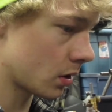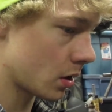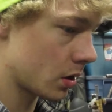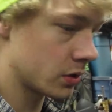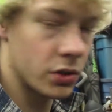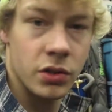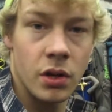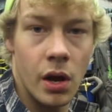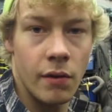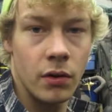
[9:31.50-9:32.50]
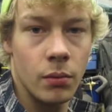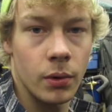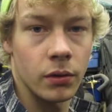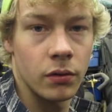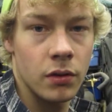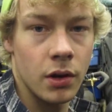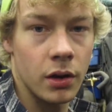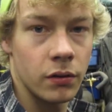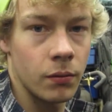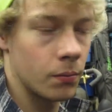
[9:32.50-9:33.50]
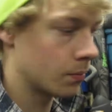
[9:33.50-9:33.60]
and just have a good one. See you guys.